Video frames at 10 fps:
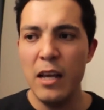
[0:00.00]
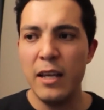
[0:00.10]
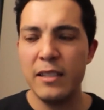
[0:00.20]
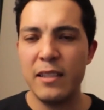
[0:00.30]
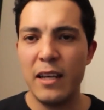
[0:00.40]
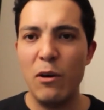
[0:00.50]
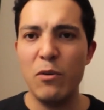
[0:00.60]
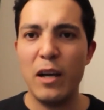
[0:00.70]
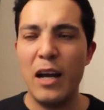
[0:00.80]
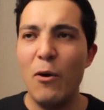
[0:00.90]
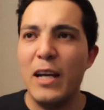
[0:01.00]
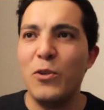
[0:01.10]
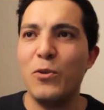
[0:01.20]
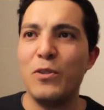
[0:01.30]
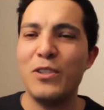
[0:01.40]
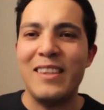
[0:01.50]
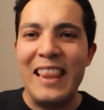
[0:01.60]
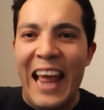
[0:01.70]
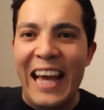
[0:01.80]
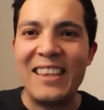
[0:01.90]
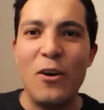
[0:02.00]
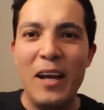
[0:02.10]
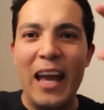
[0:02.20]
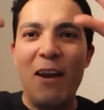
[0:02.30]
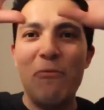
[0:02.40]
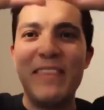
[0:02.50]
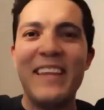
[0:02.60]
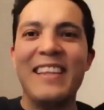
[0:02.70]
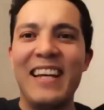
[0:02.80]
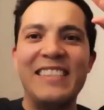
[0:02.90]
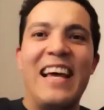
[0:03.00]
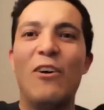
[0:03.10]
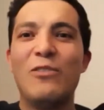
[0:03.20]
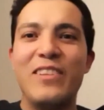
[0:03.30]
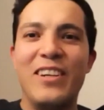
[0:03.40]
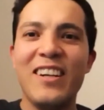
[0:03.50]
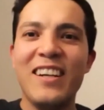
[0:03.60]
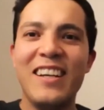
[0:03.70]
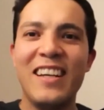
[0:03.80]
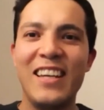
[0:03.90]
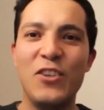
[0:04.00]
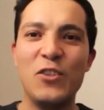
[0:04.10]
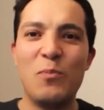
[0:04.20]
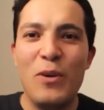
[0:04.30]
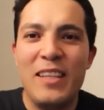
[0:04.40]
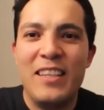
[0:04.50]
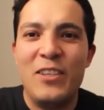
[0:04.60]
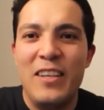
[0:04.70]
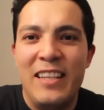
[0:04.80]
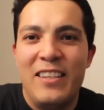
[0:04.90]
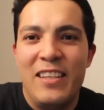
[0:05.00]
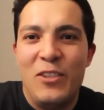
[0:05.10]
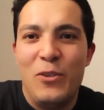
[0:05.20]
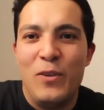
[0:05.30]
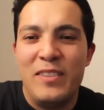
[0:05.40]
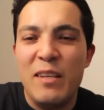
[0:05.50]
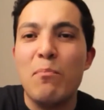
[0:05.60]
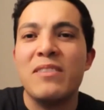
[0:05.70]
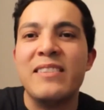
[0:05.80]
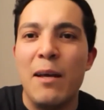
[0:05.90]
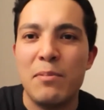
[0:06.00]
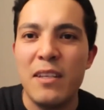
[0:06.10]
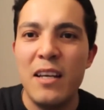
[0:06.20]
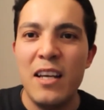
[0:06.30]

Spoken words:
is how can you just land everything that is out there and just put it into your simple steps?